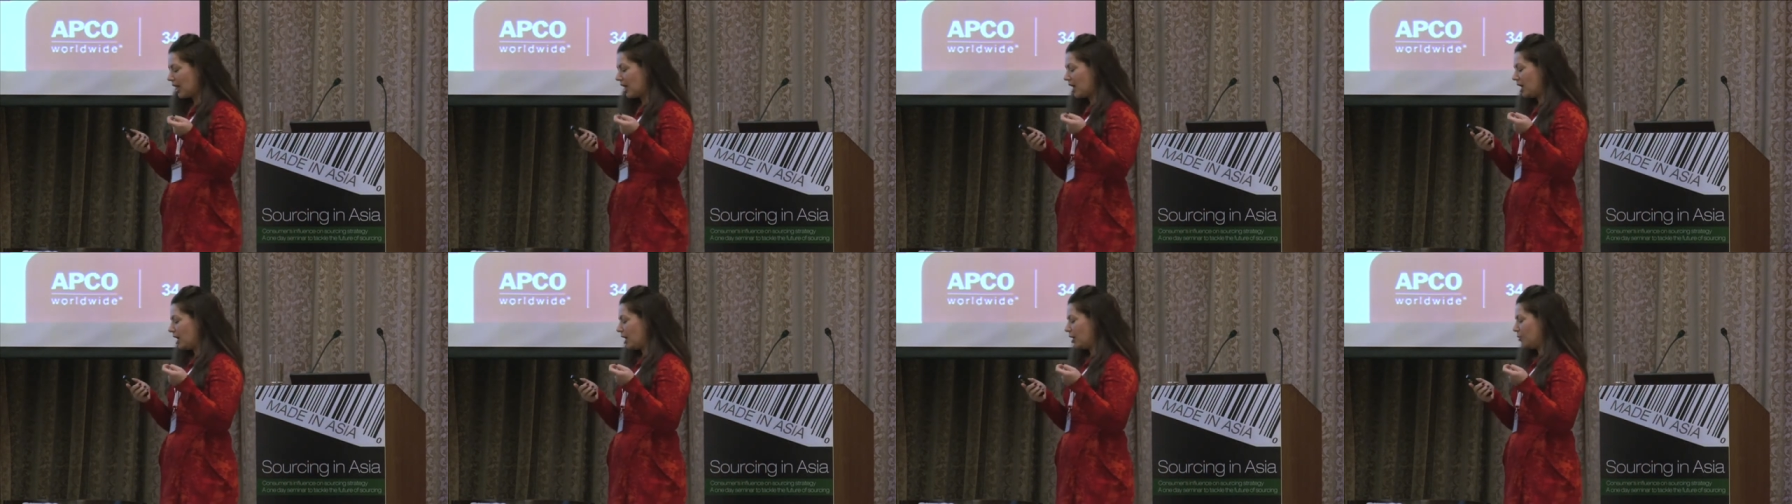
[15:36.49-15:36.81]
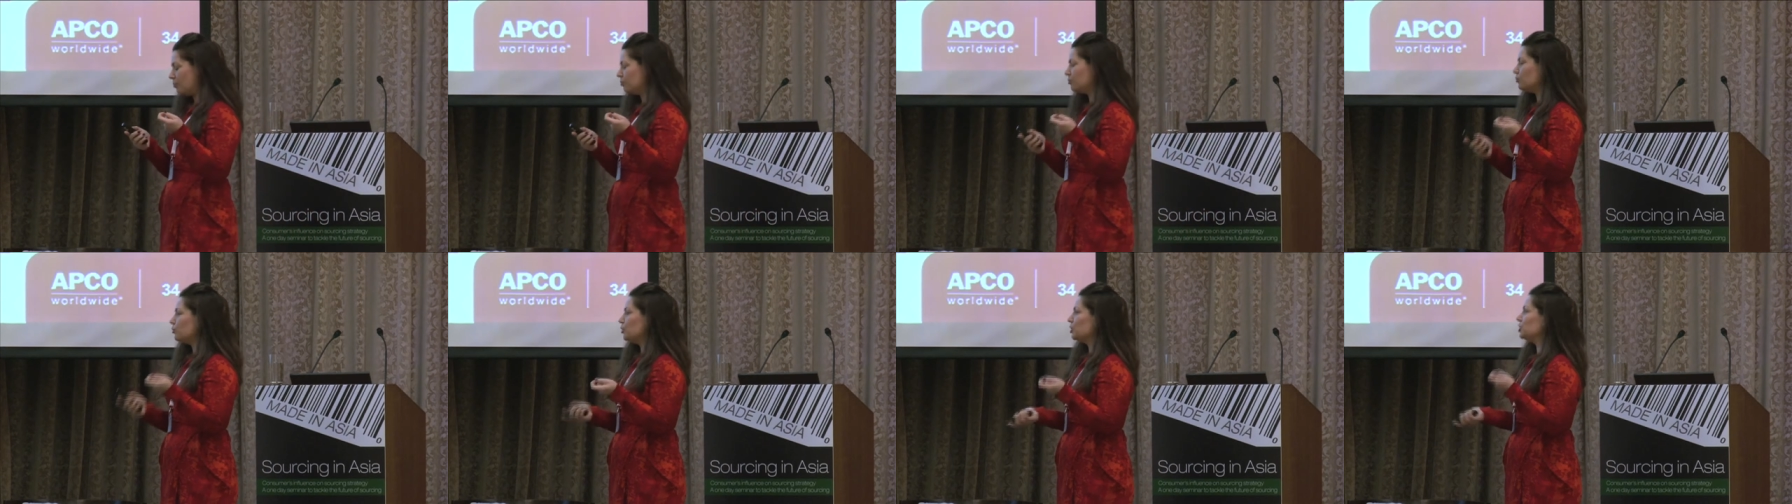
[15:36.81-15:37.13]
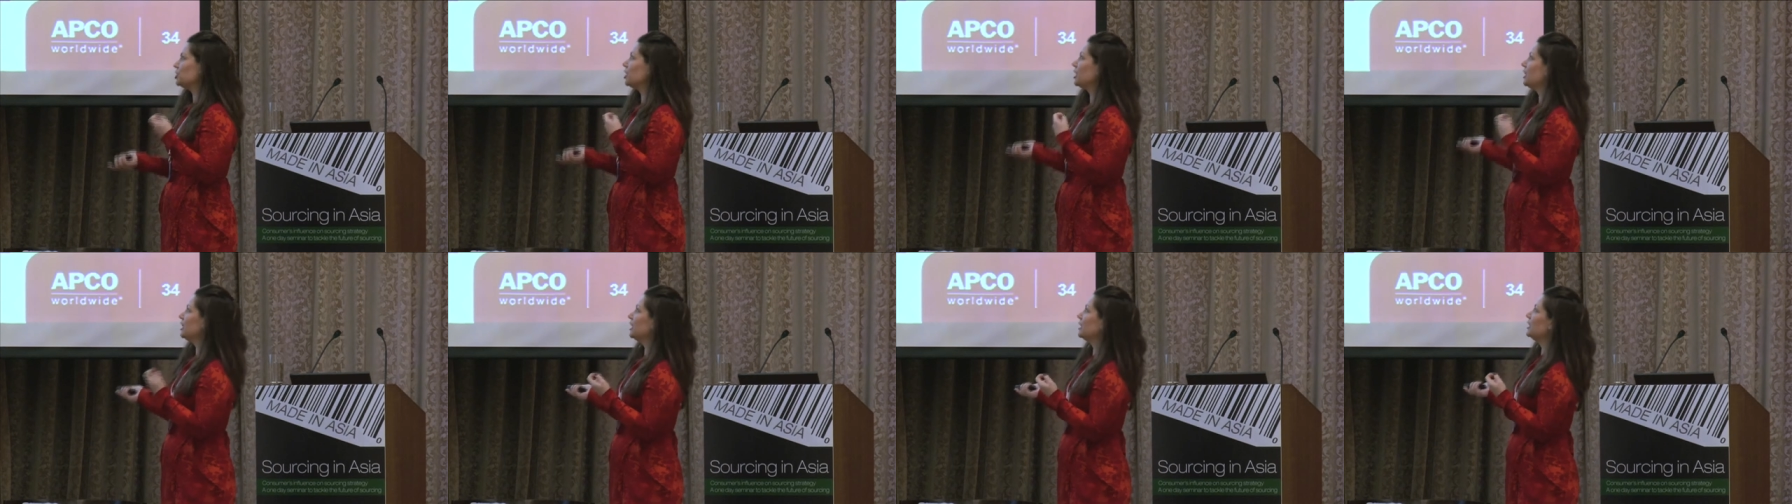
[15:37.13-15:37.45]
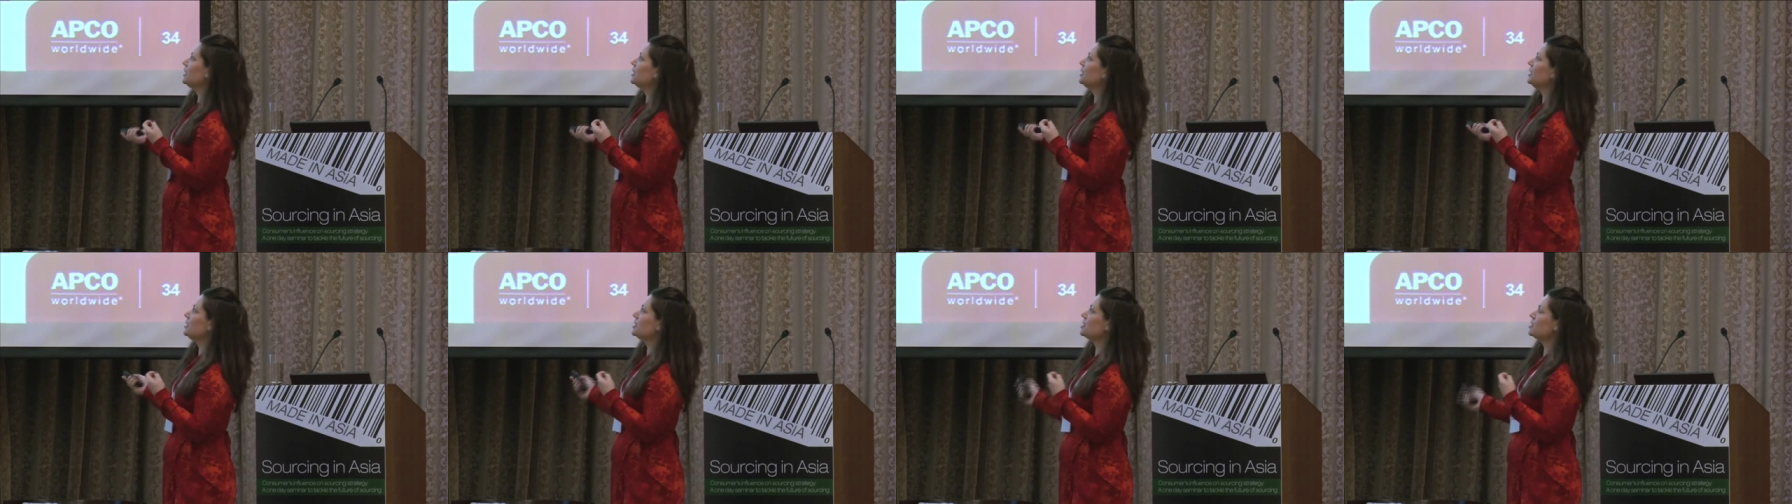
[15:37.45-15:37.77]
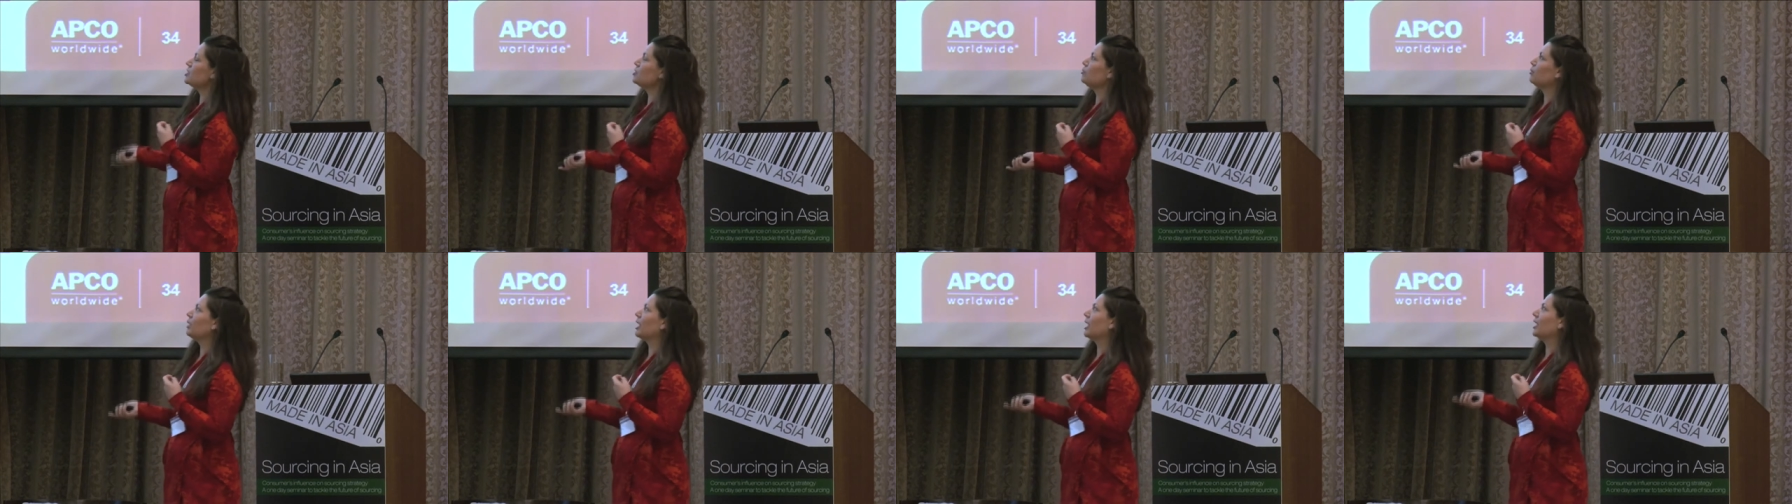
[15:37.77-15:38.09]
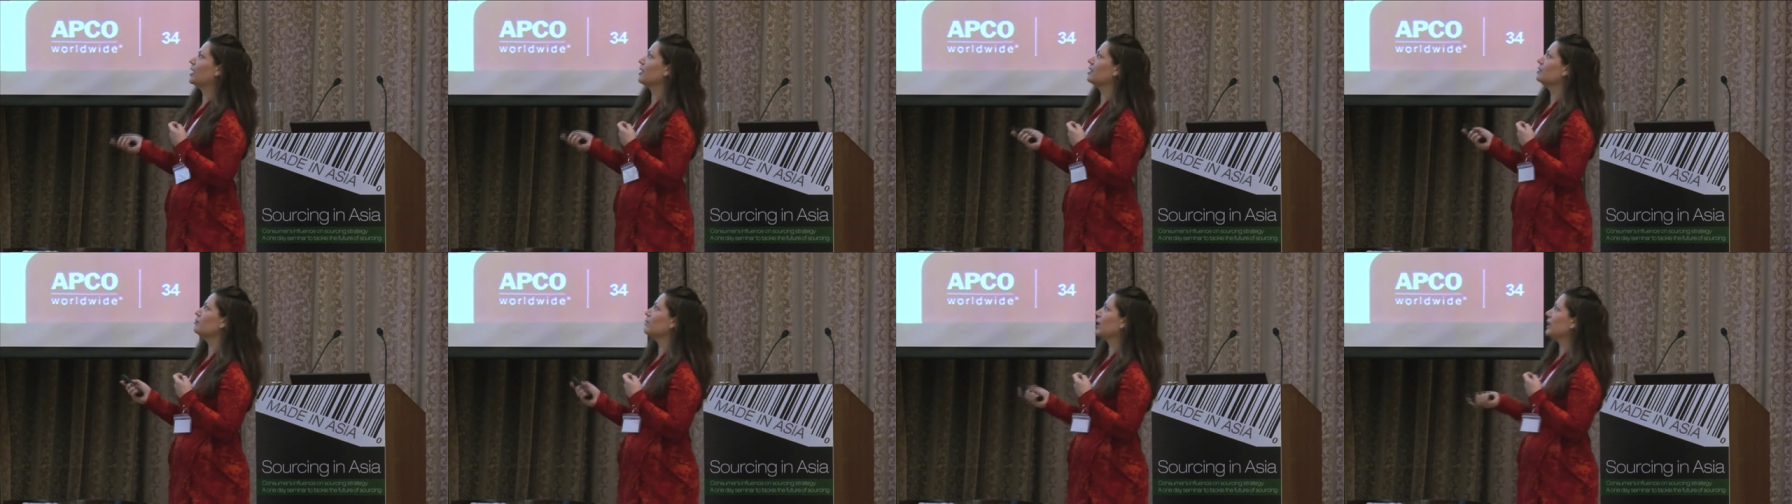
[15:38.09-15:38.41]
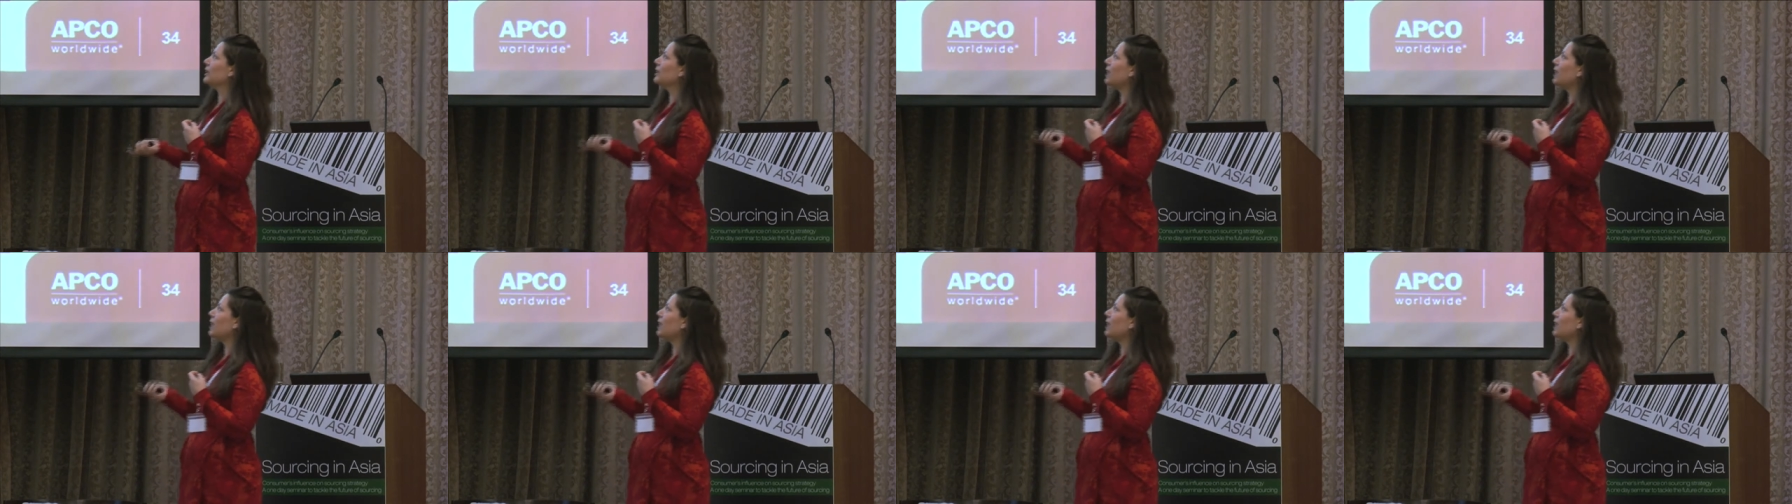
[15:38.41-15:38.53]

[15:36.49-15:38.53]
Um, which I think leads to my, my